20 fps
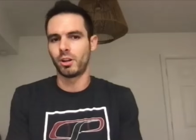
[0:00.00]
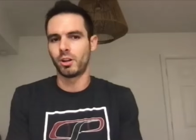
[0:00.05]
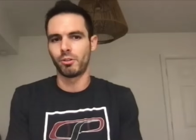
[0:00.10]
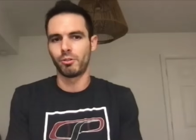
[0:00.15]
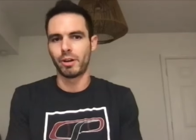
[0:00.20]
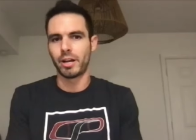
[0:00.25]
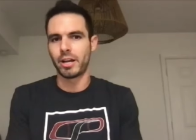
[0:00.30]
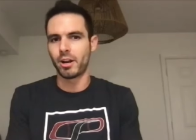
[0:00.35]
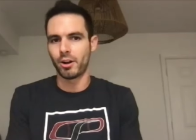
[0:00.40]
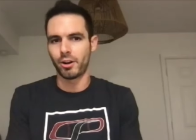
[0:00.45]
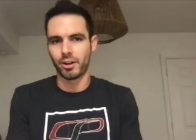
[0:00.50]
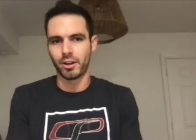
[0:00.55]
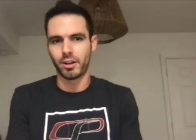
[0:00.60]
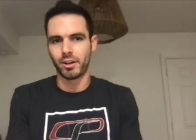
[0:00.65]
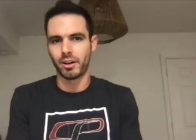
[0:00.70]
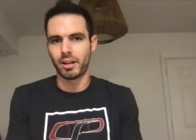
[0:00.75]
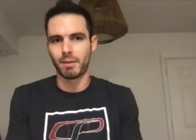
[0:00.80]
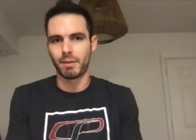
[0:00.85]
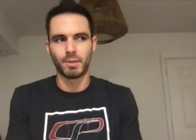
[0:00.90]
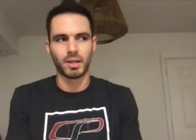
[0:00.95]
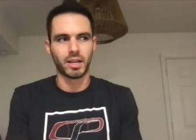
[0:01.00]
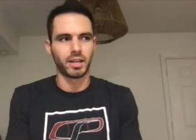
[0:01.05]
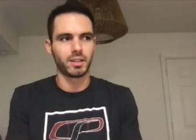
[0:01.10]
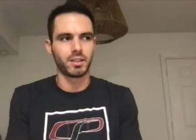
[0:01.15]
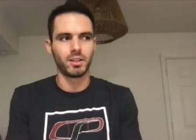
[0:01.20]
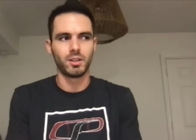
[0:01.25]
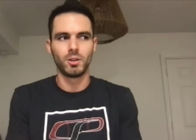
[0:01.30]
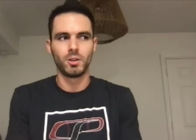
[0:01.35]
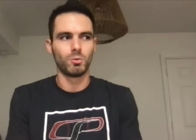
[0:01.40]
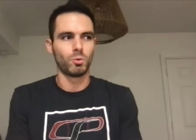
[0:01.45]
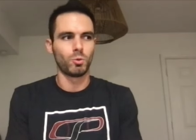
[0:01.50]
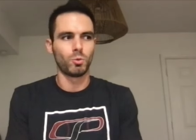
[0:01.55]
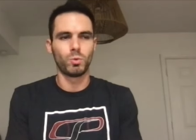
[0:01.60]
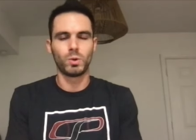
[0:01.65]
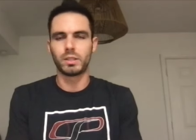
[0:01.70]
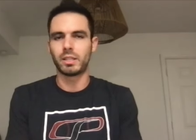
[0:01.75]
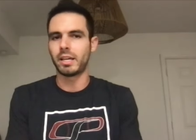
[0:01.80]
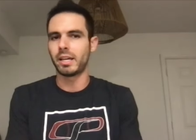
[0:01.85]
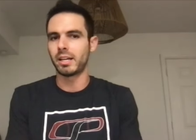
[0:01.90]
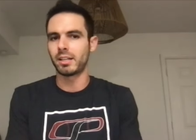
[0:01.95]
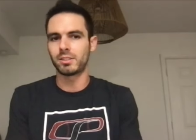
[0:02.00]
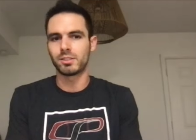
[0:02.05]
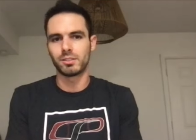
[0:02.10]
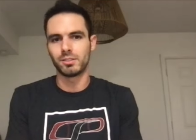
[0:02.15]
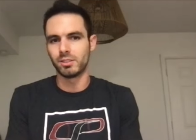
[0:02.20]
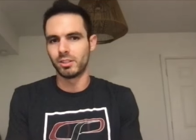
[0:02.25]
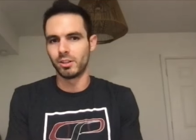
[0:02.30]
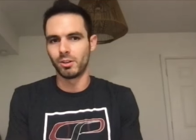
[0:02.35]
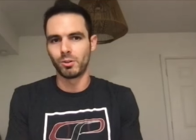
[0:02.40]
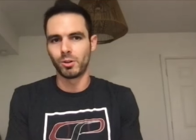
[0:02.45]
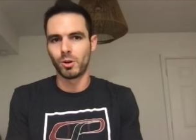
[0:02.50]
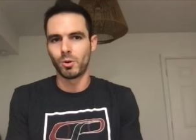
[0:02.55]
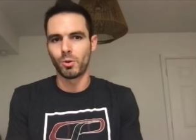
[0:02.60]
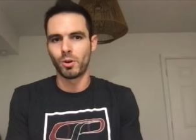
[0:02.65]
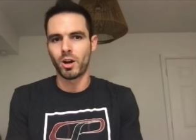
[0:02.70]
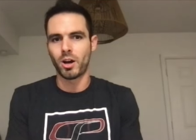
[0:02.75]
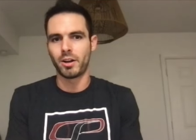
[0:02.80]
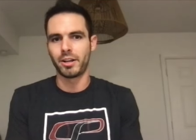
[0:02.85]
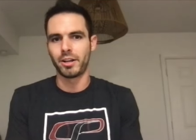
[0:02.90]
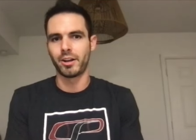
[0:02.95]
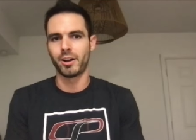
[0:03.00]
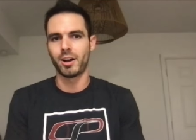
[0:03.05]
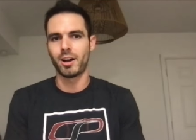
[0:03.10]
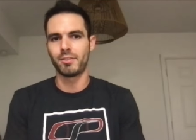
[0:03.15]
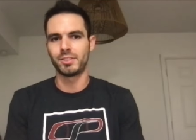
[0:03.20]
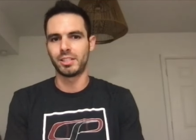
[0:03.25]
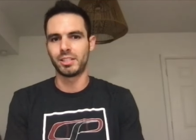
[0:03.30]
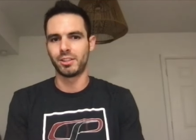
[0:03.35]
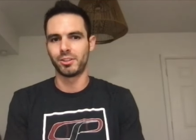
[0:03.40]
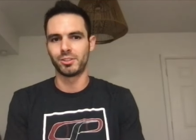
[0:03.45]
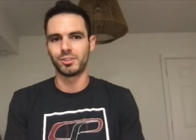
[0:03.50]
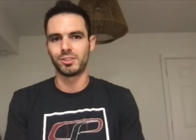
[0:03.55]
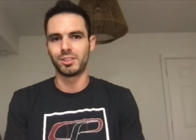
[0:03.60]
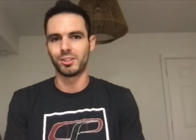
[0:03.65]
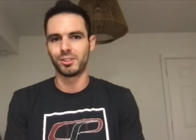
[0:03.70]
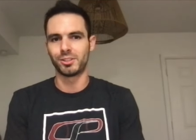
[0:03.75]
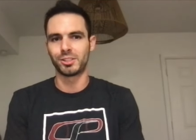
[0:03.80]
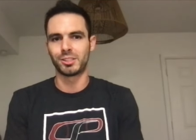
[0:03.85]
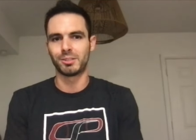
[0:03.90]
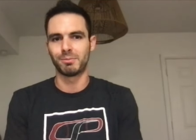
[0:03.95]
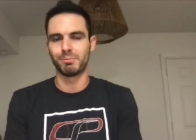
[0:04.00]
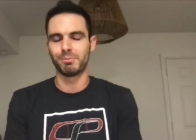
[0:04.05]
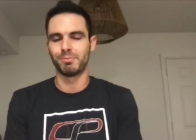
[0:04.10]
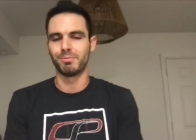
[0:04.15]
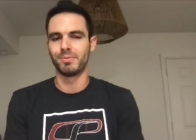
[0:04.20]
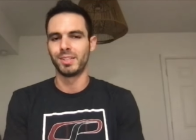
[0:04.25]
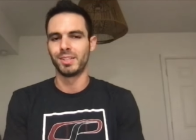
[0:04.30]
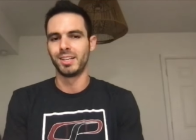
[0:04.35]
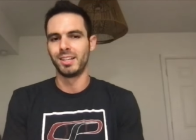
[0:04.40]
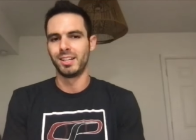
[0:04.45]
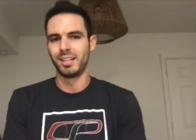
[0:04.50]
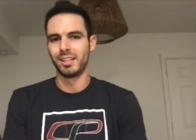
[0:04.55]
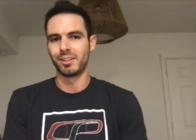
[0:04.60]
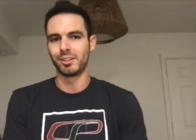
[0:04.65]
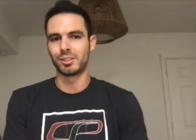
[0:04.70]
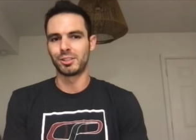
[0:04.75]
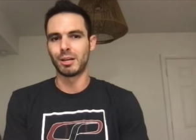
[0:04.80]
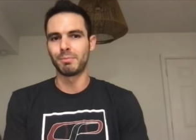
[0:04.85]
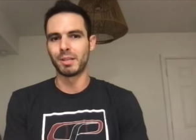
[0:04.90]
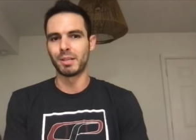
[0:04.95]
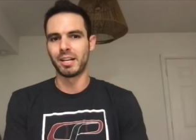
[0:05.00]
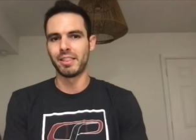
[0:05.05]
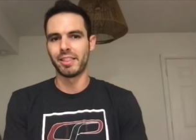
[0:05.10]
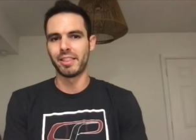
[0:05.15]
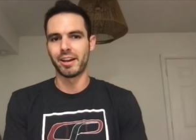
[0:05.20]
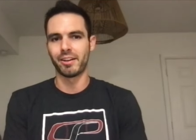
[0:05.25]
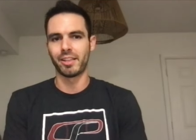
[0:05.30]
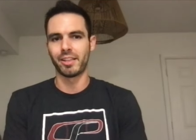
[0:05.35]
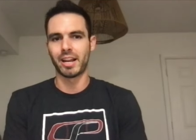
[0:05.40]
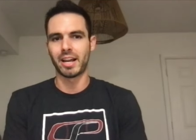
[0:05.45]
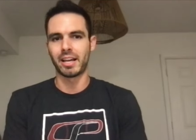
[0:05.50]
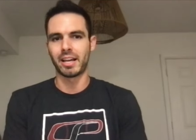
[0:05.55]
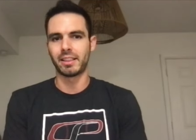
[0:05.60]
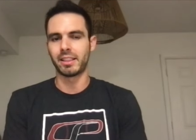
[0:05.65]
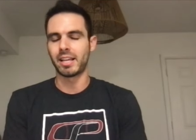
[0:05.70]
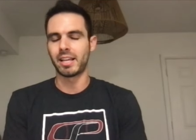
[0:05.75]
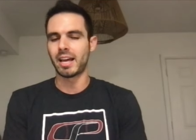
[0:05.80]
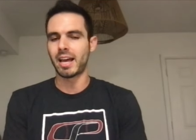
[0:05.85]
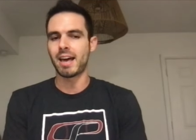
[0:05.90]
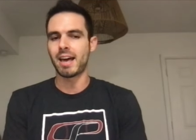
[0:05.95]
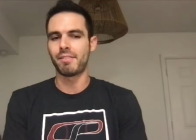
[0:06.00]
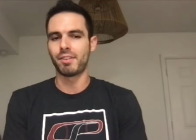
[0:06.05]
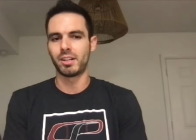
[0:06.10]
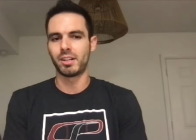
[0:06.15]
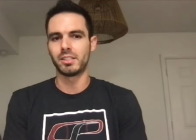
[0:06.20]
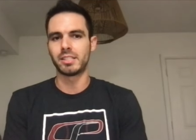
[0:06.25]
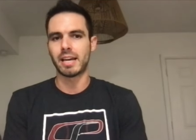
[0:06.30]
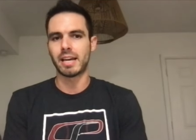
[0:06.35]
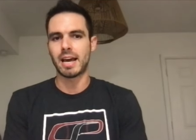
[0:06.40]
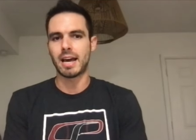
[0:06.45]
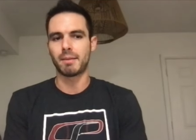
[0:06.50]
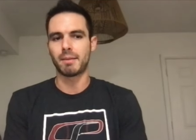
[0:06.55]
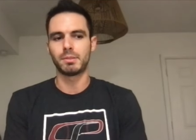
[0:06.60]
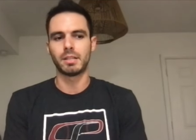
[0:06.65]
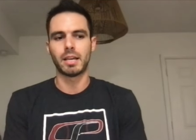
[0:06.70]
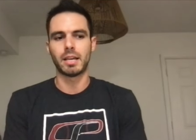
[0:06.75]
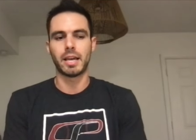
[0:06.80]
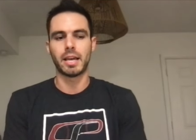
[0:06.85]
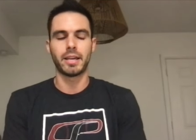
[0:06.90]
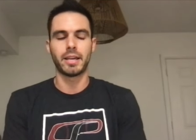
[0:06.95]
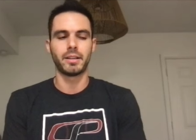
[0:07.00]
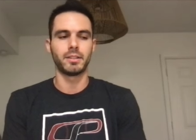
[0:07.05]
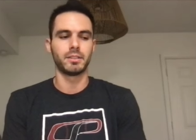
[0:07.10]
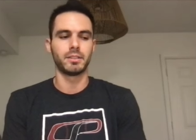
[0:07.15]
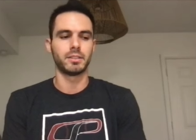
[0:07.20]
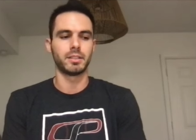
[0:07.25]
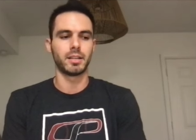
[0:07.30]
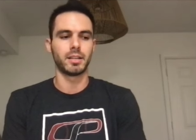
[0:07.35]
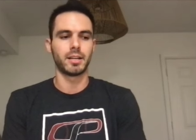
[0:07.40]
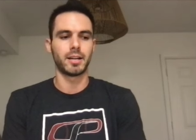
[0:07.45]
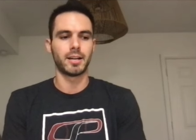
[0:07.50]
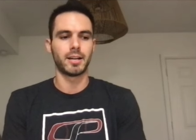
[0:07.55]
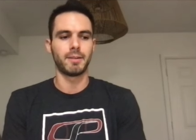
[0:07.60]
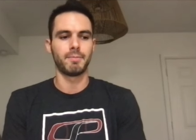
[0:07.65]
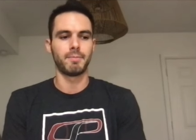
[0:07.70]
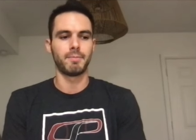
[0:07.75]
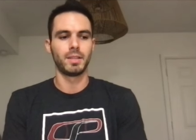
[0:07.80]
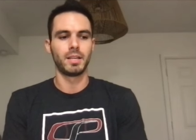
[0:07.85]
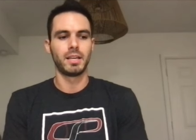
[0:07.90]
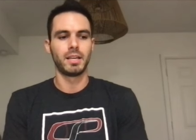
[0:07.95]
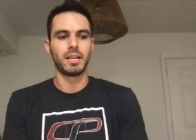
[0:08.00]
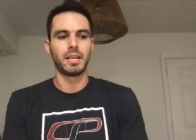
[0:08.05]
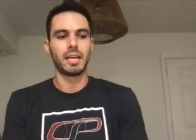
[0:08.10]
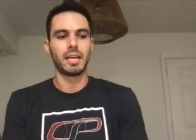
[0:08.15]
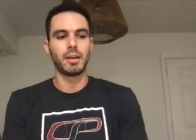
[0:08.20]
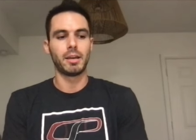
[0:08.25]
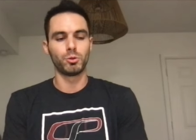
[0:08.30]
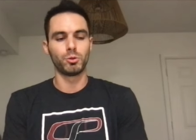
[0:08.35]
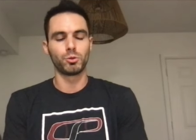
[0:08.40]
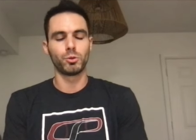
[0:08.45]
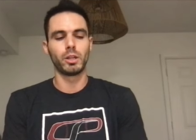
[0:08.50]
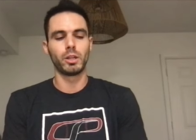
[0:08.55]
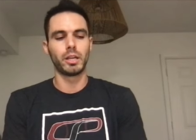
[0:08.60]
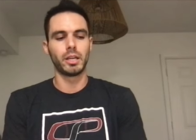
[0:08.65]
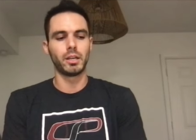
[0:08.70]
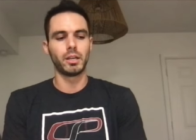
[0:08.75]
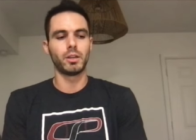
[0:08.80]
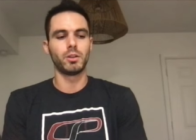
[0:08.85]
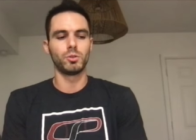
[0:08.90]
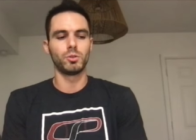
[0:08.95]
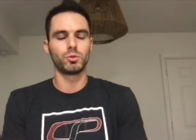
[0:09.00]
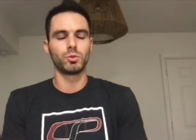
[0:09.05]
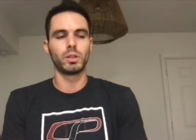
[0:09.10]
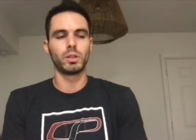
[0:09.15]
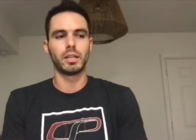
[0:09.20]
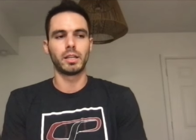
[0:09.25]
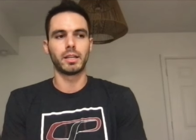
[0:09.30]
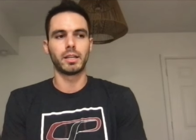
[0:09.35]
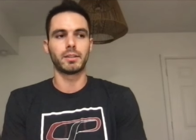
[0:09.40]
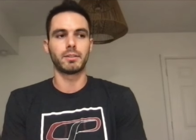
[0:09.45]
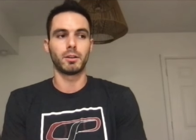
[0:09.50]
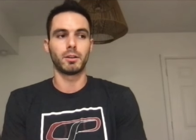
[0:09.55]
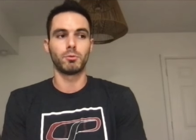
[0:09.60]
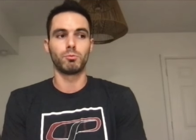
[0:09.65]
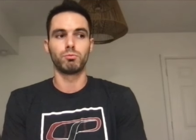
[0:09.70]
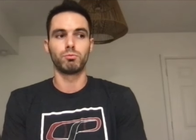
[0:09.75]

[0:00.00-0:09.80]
a radar gun, and I'm like, well, what the heck's you know going on here? Obviously, there's there's some there's something in there that I mm-hmm. that I mm-hmm. haven't untapped, and uh, it was really it was really like a